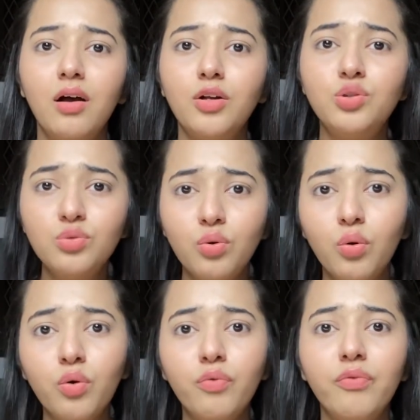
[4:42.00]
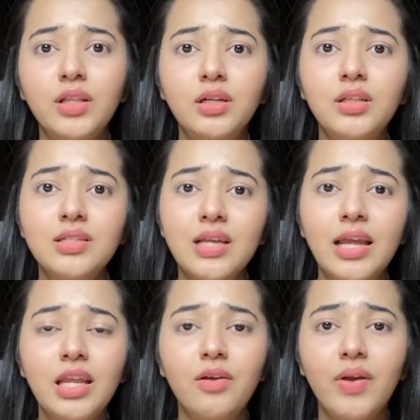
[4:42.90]
to know whether there's
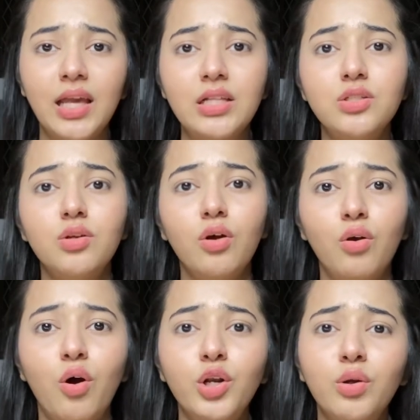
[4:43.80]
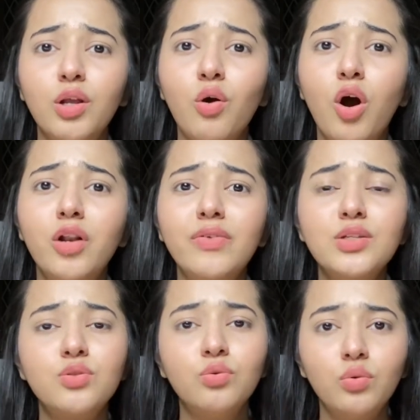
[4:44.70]
any vacancy or not, you can
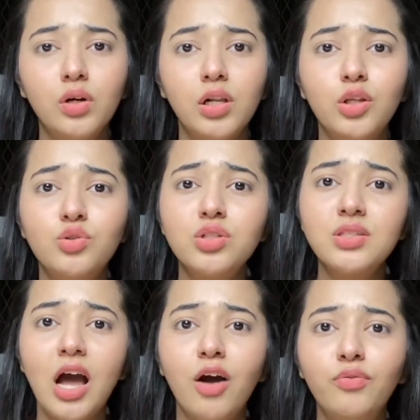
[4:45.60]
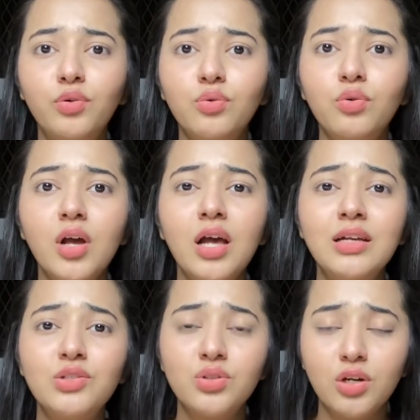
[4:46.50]
always Google. You just have to
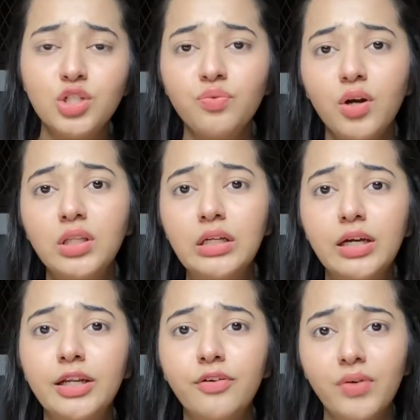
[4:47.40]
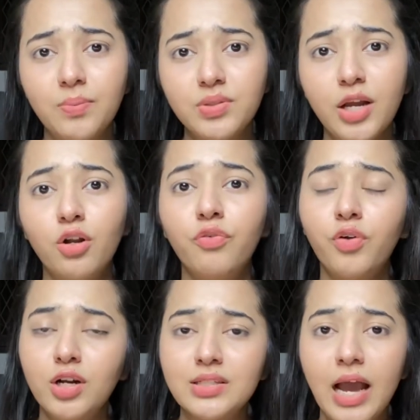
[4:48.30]
search for the career website of
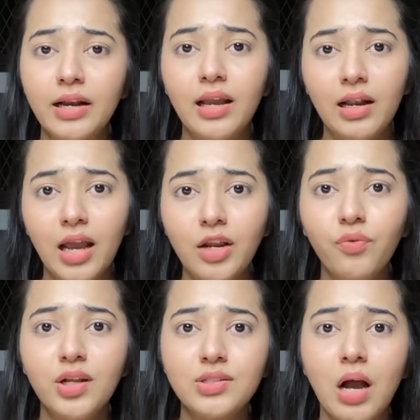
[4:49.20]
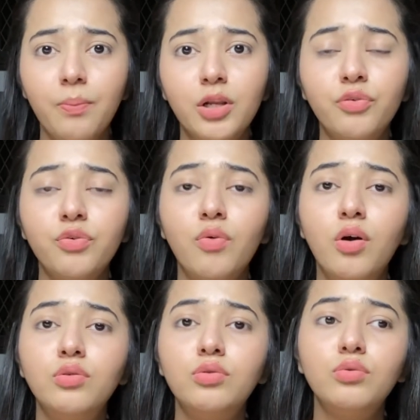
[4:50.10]
your desired airline. For example, if you
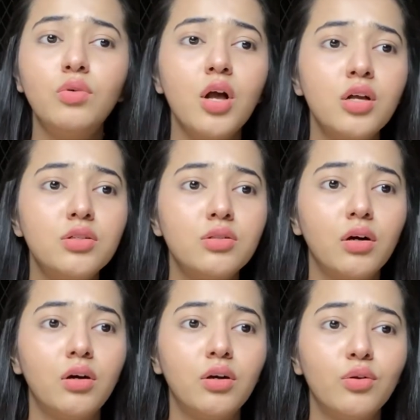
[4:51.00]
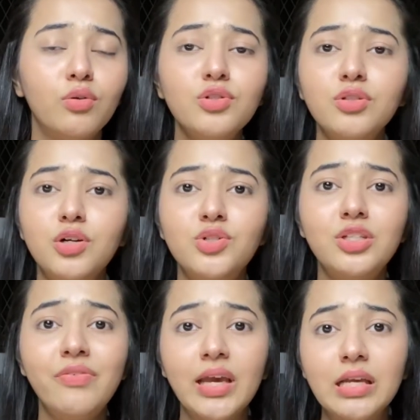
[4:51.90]
want to search
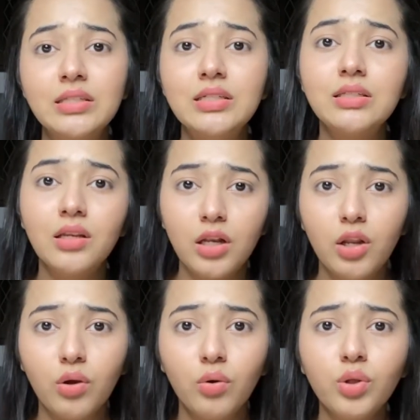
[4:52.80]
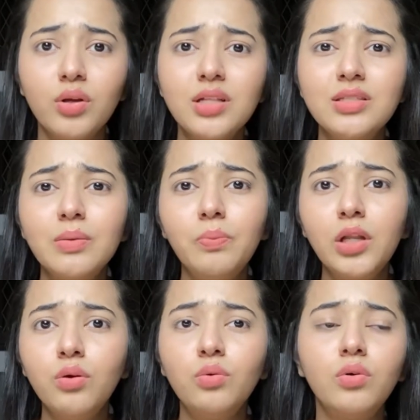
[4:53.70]
the vacancies in Indigo, you can
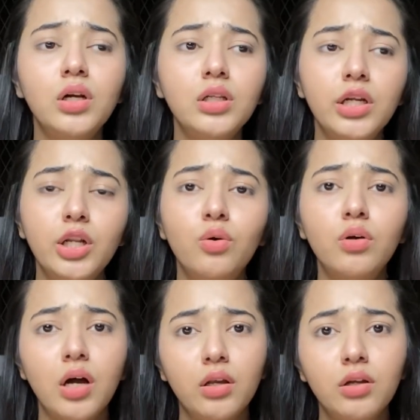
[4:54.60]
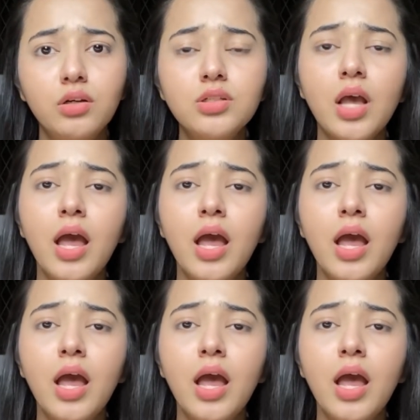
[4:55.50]
simply Google Indigo careers,